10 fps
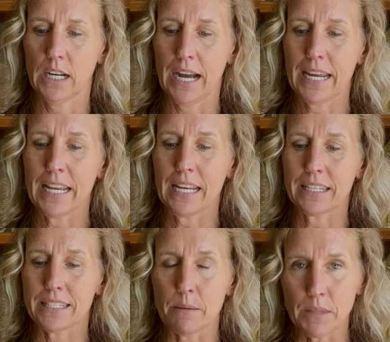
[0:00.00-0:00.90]
I can
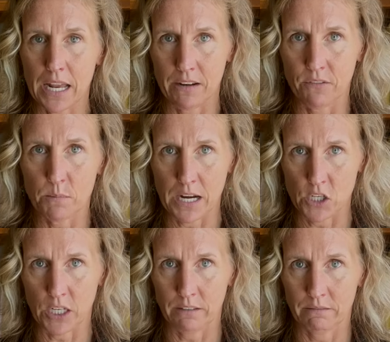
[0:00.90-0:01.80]
accept that
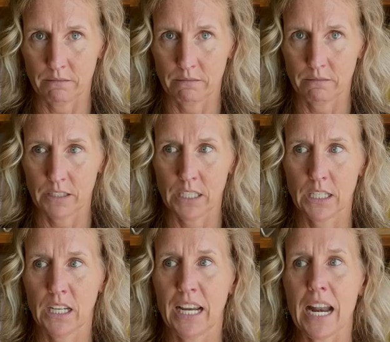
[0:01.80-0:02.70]
information
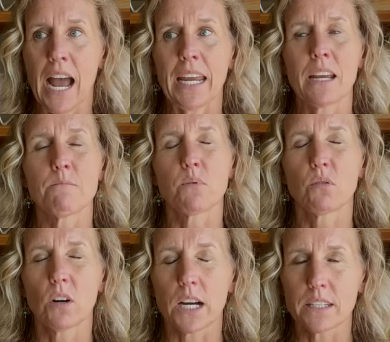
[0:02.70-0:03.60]
and I can
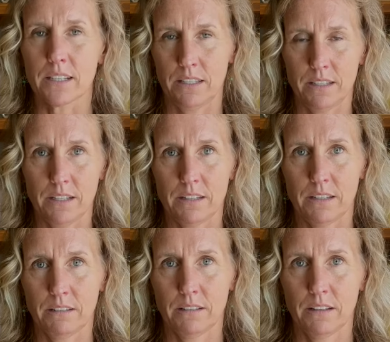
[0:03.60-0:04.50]
process it
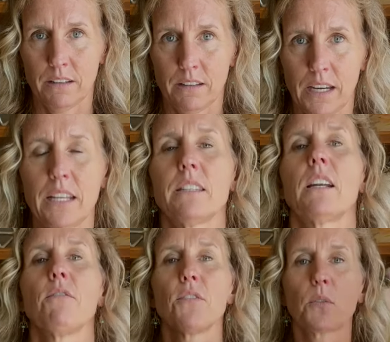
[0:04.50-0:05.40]
instead
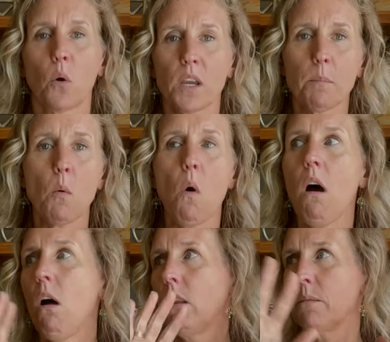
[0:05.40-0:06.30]
of throwing up a
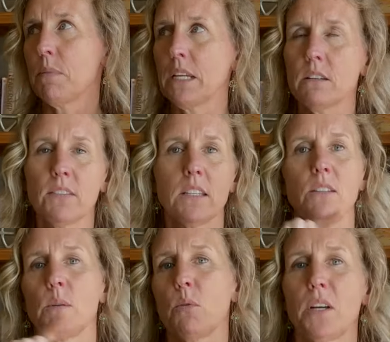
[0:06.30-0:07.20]
wall and being
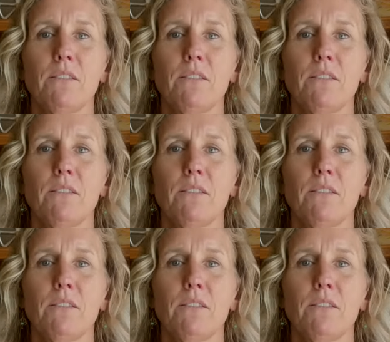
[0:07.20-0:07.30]
defensive and pointing